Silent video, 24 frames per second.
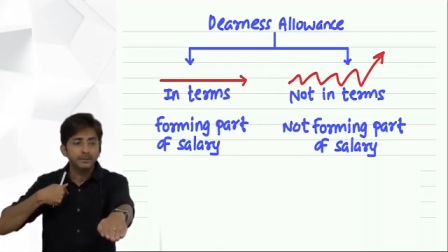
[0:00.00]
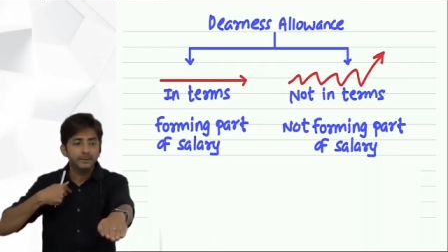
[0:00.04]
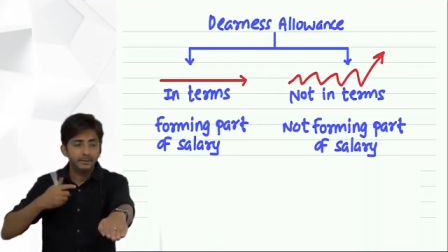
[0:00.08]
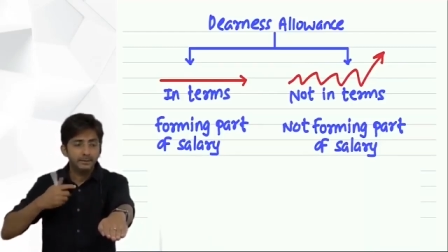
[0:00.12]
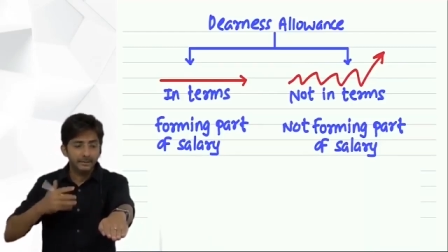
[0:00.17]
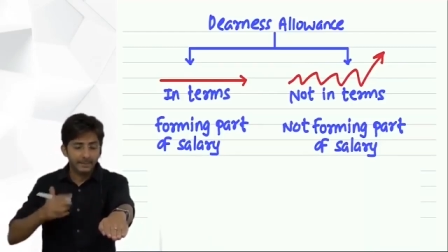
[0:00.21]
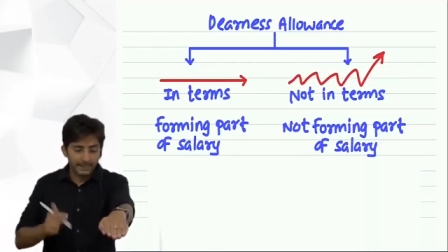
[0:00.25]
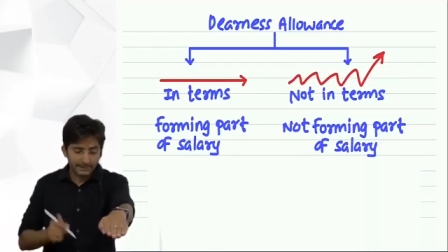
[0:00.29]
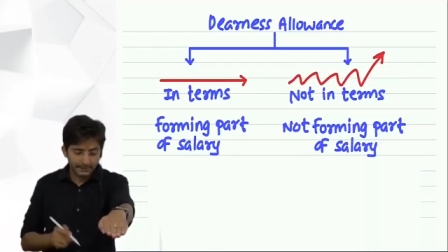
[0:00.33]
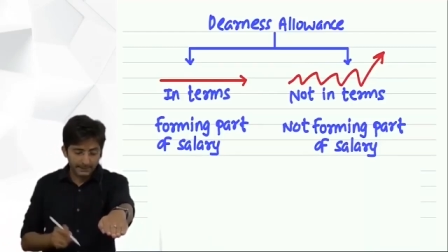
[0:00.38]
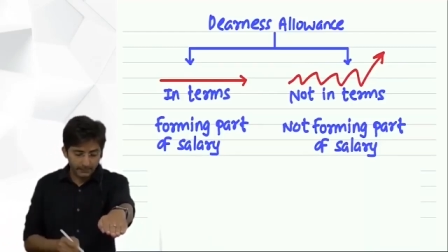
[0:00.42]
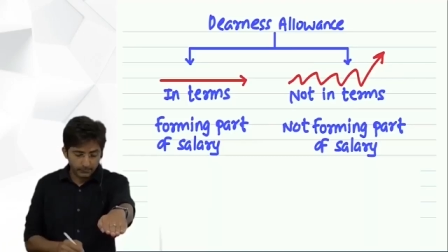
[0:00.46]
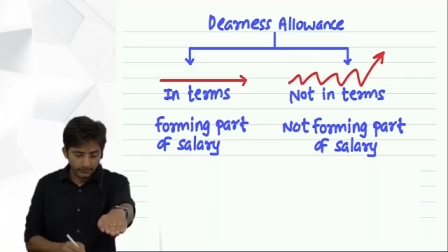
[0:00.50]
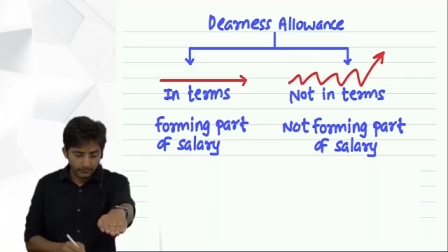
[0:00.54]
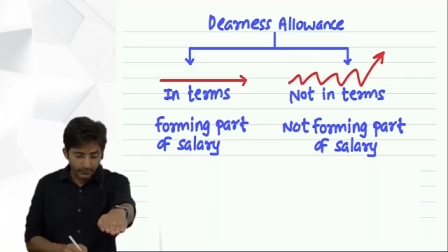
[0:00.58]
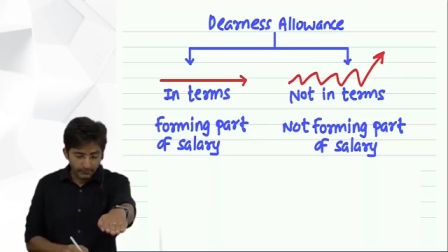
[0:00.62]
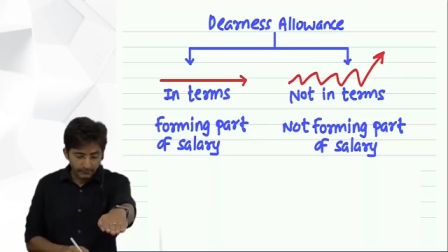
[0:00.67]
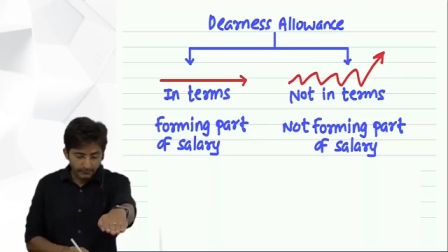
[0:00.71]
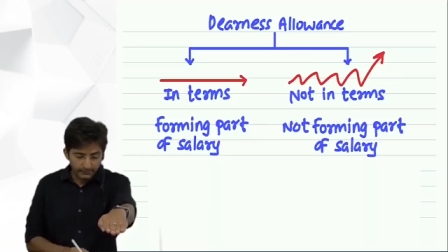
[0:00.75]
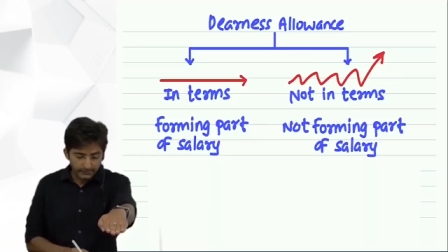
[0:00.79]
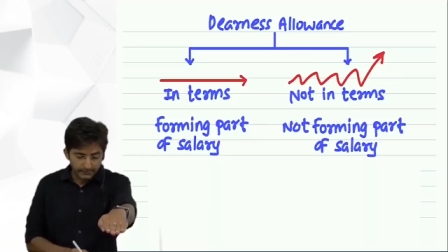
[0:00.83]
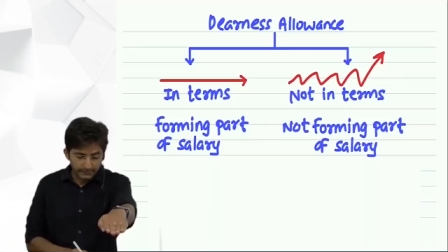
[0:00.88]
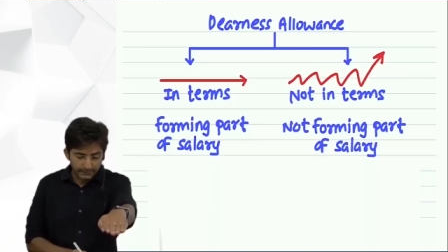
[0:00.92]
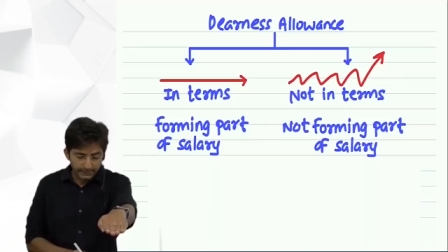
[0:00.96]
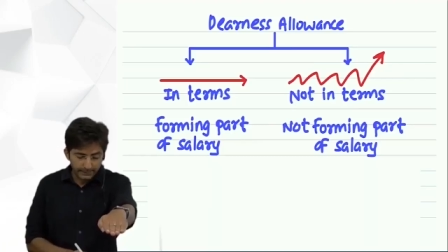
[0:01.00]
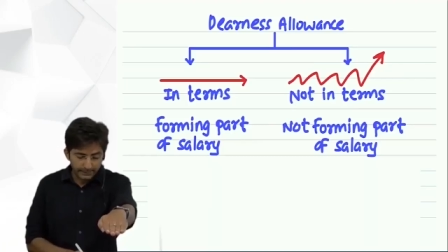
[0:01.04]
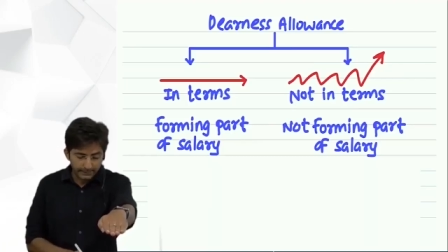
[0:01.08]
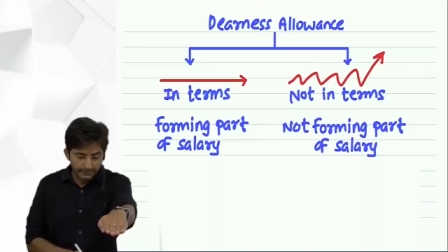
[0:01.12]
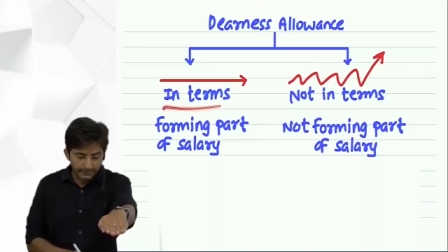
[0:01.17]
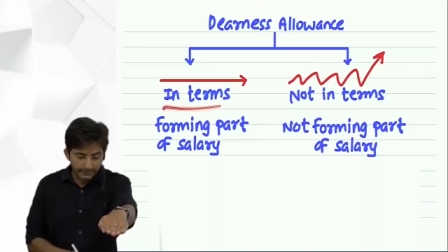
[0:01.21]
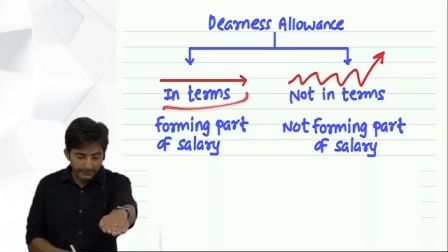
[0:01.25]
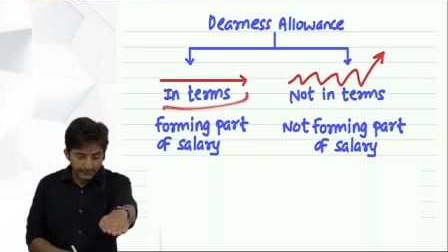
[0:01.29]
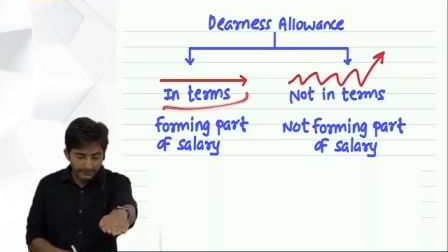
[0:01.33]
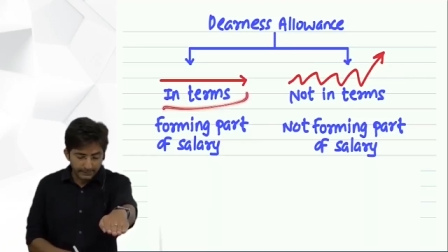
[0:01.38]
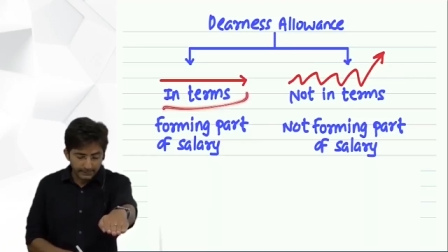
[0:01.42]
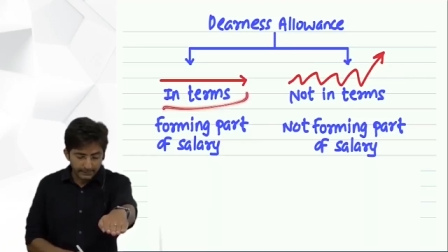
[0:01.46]
That is why we say it
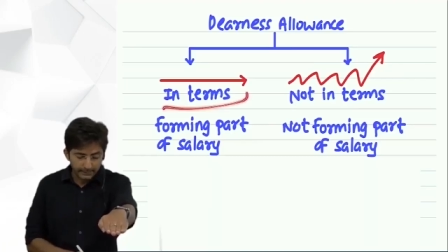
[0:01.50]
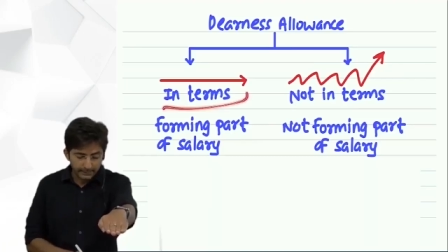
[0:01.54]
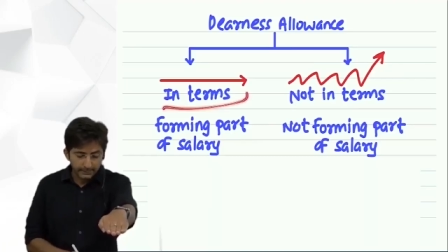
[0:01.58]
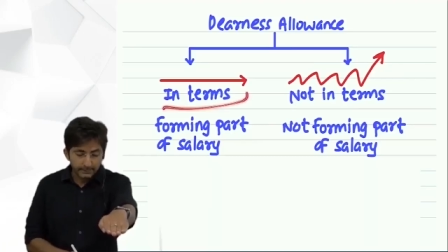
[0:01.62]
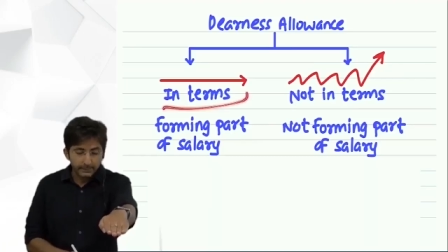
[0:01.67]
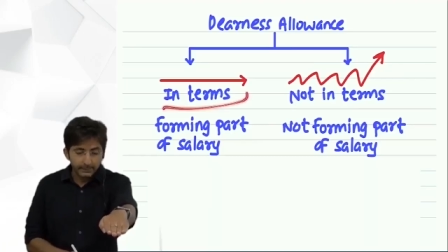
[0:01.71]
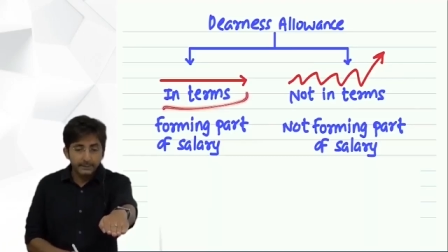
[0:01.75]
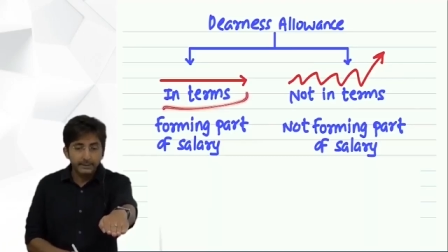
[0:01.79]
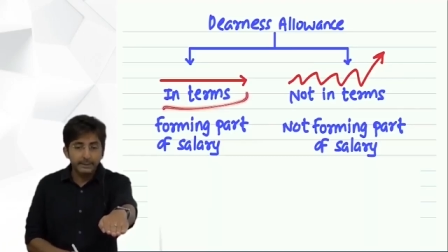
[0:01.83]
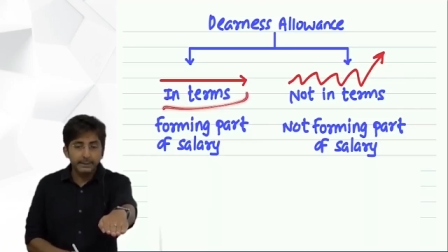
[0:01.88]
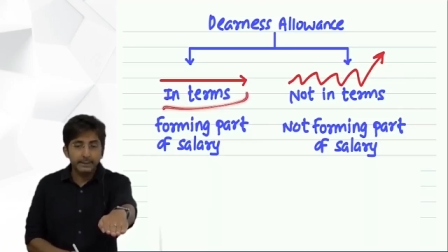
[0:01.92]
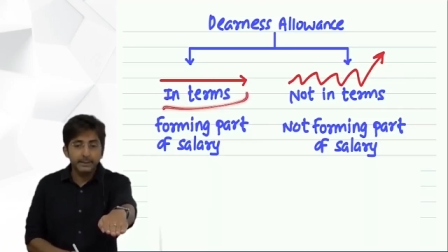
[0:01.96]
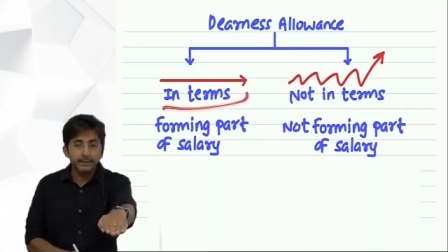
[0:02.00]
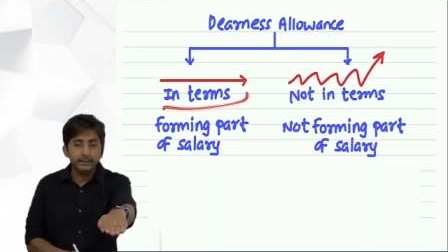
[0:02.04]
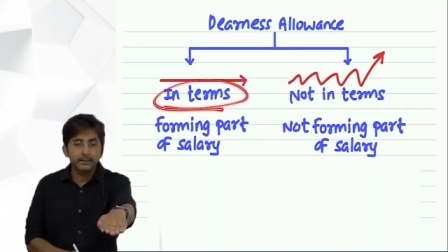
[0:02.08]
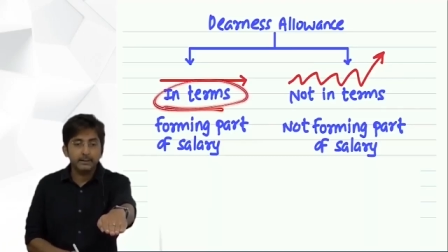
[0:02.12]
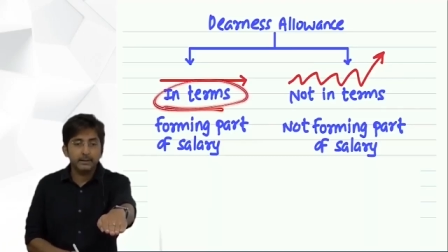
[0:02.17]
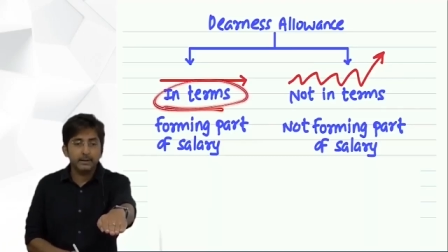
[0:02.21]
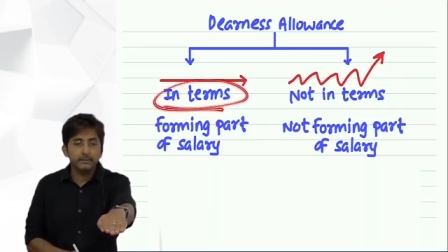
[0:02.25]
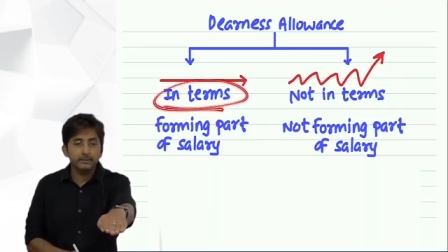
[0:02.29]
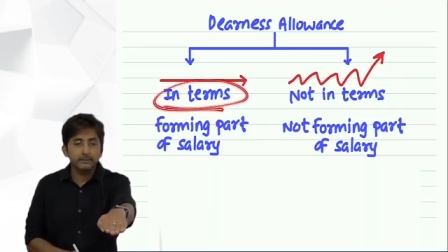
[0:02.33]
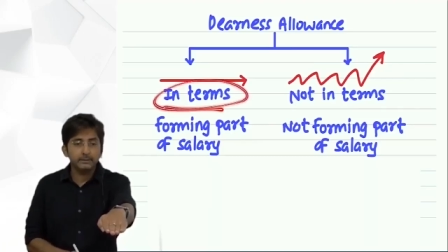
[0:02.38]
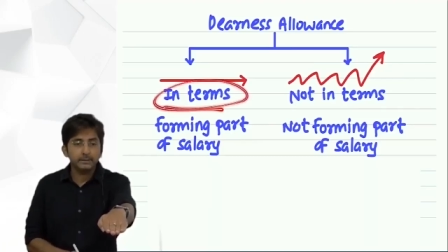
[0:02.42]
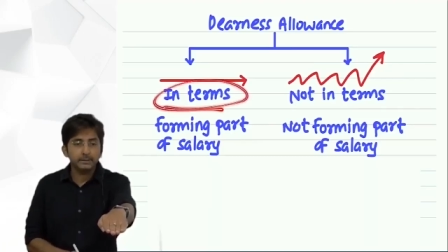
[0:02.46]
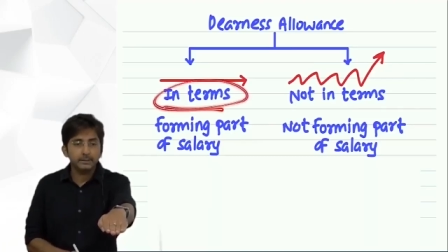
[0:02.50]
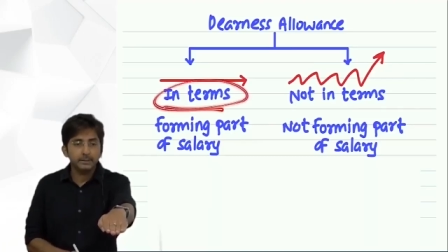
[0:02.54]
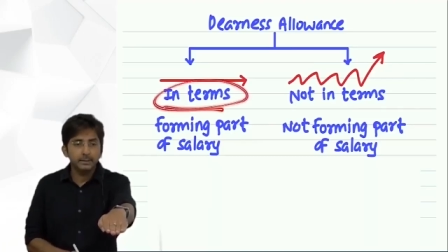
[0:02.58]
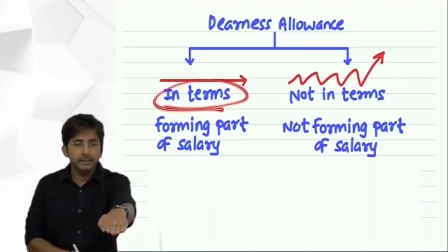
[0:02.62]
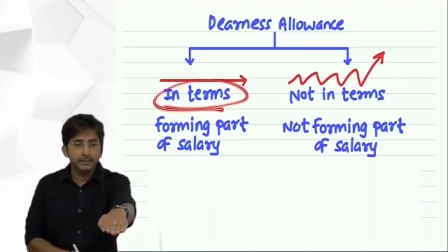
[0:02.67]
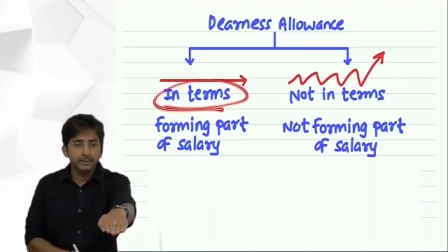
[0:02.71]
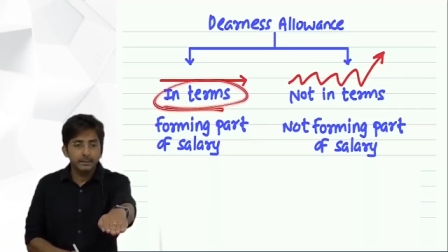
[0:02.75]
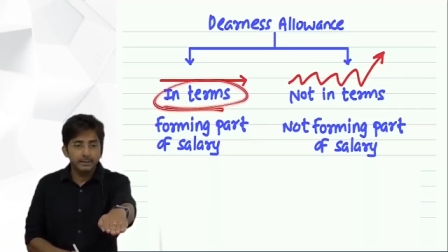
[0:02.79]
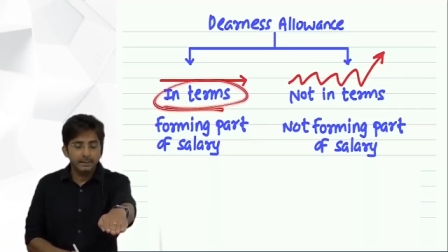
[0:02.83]
is in terms.